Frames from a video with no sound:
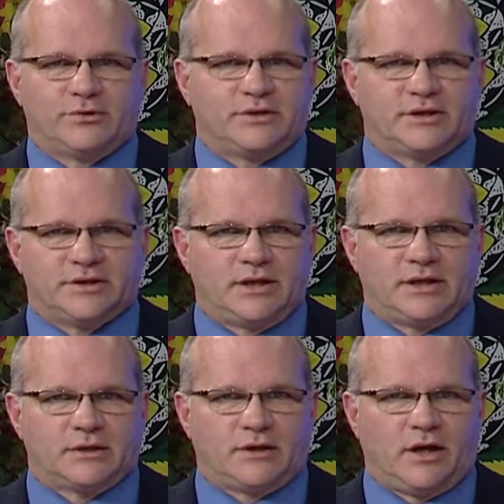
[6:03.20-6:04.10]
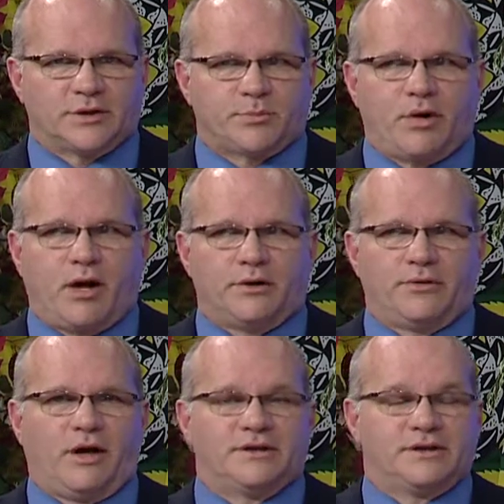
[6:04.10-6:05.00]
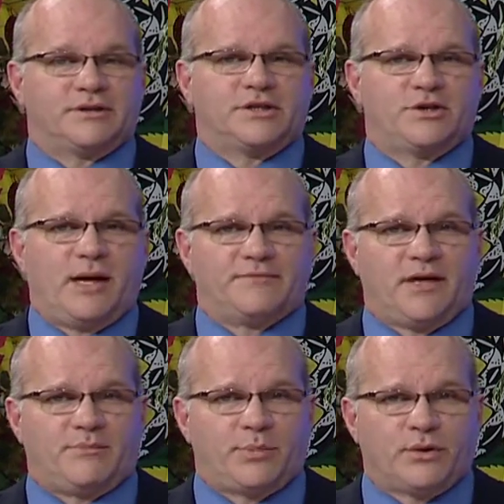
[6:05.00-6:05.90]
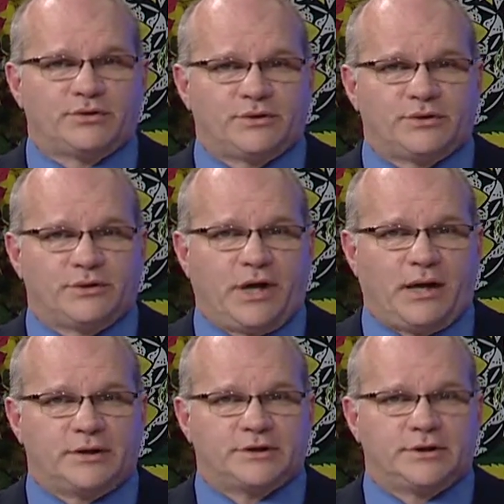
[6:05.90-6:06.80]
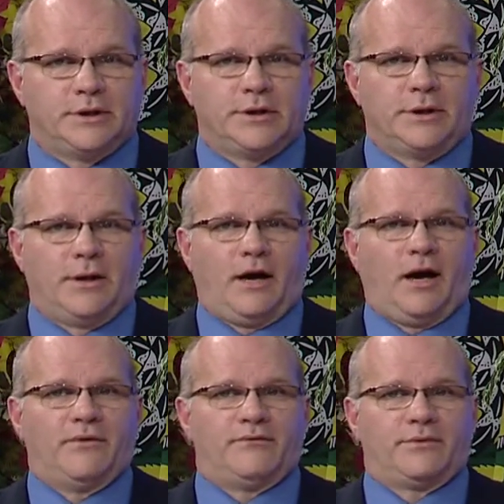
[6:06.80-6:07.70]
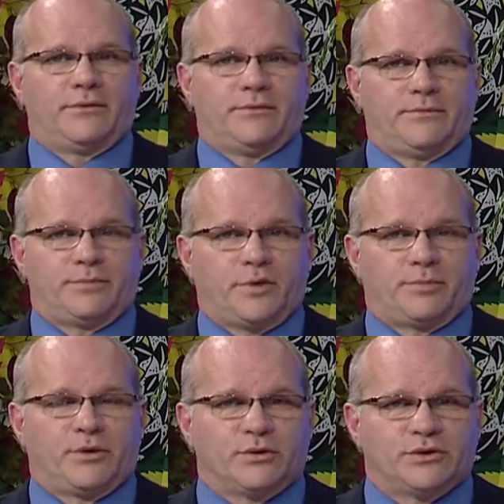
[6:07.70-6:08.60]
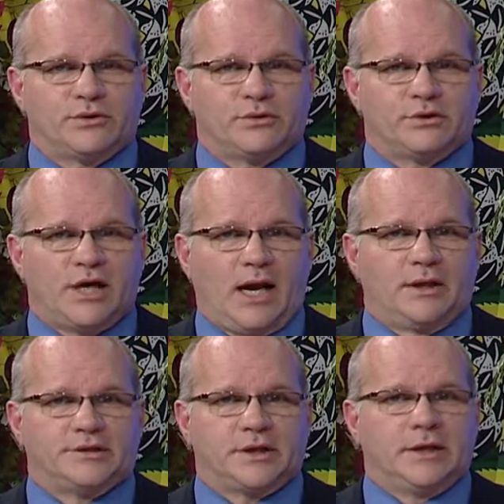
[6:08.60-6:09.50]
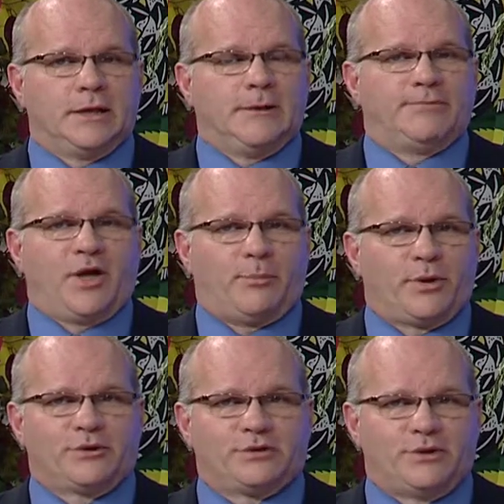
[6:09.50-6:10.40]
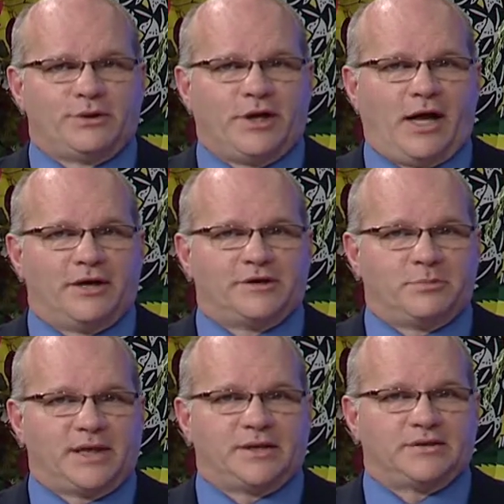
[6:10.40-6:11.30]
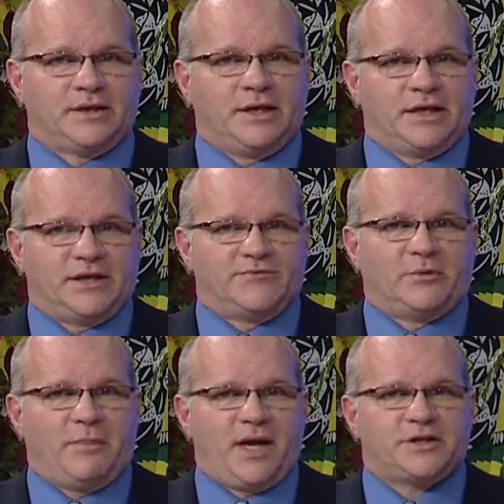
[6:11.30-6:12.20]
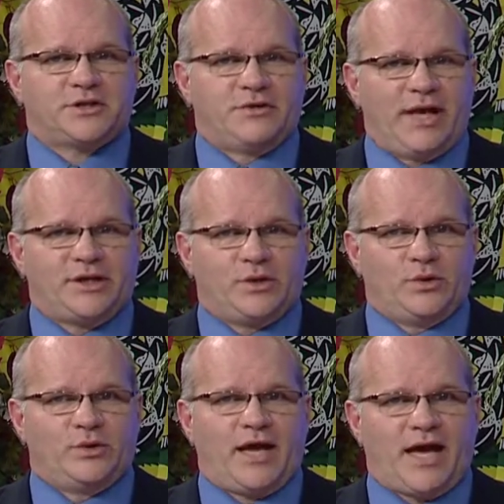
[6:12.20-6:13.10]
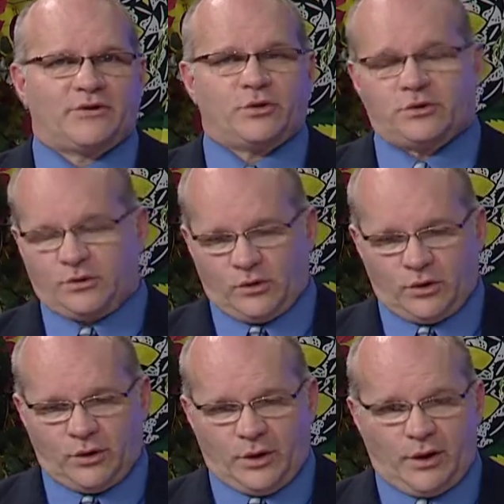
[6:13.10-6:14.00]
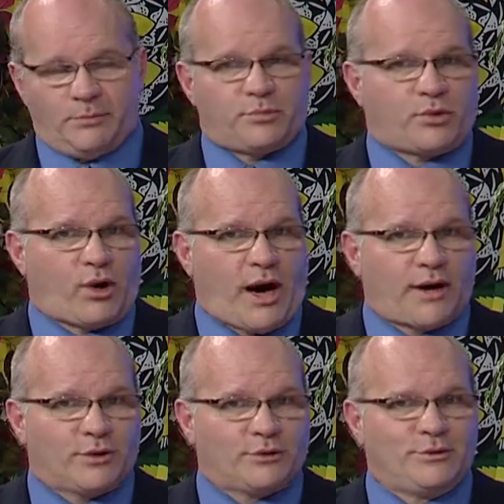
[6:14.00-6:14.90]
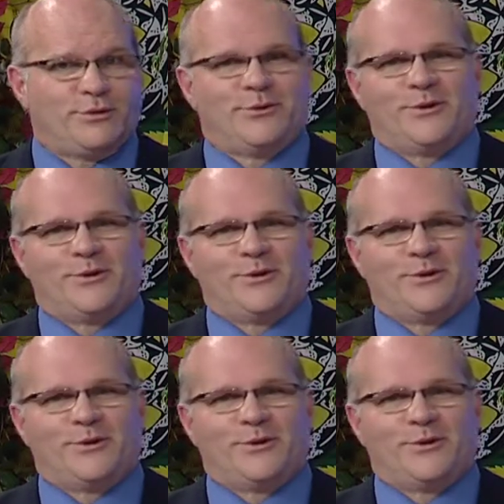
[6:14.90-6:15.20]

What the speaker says: such thing in the law as prior knowledge. It says you have to have personal knowledge of the person you're challenging. Now, personal knowledge means information that you gather prior